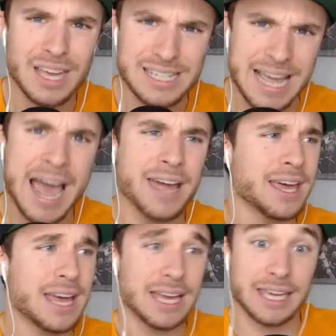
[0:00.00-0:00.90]
Dak
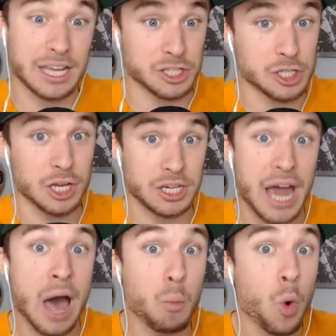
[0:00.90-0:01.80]
gets
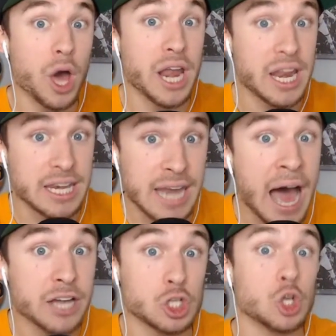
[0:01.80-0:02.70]
not one,
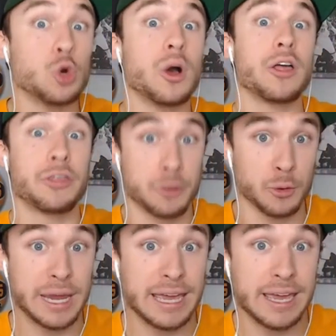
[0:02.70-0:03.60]
not two,
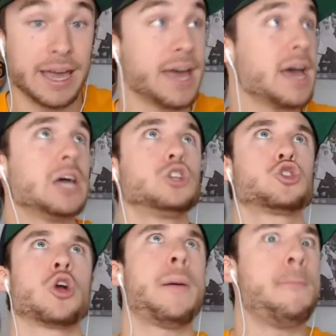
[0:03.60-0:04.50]
three
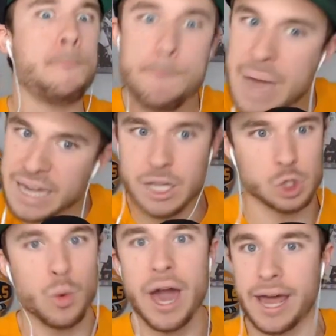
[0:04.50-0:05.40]
tremendous
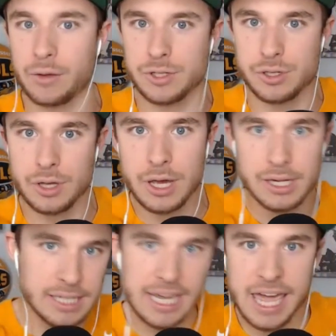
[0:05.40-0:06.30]
wideouts.
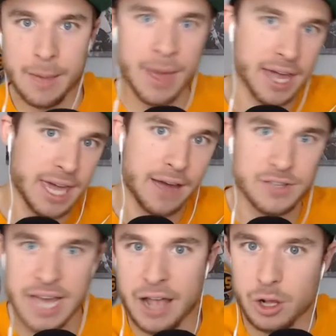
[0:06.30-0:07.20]
DK Metcalf,
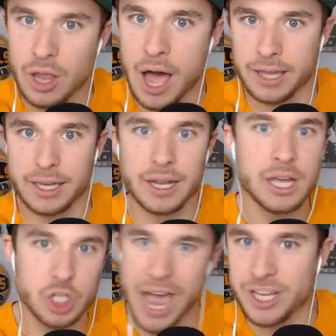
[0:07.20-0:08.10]
Tyler Lockett,
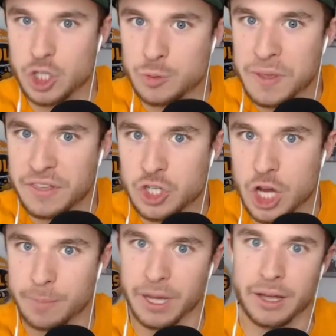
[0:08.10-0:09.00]
Jaxon
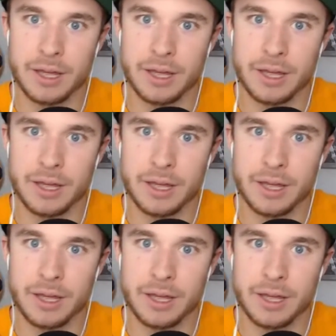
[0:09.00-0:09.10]
Smith-Njigba.